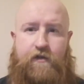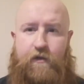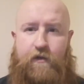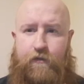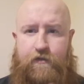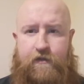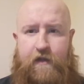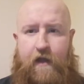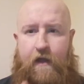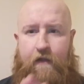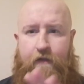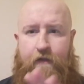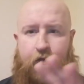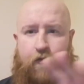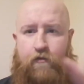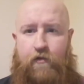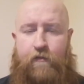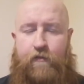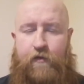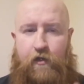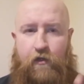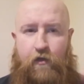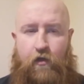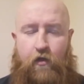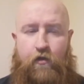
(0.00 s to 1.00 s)
It was like the
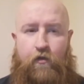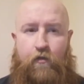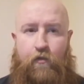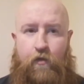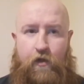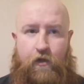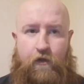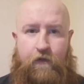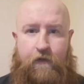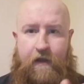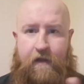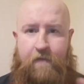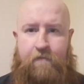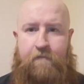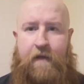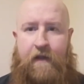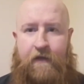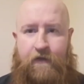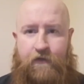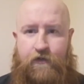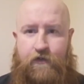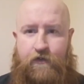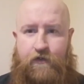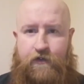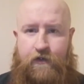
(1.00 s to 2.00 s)
criminal underworld in
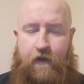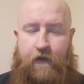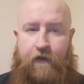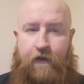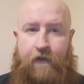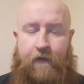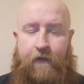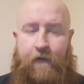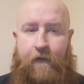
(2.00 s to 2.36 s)
Manchester,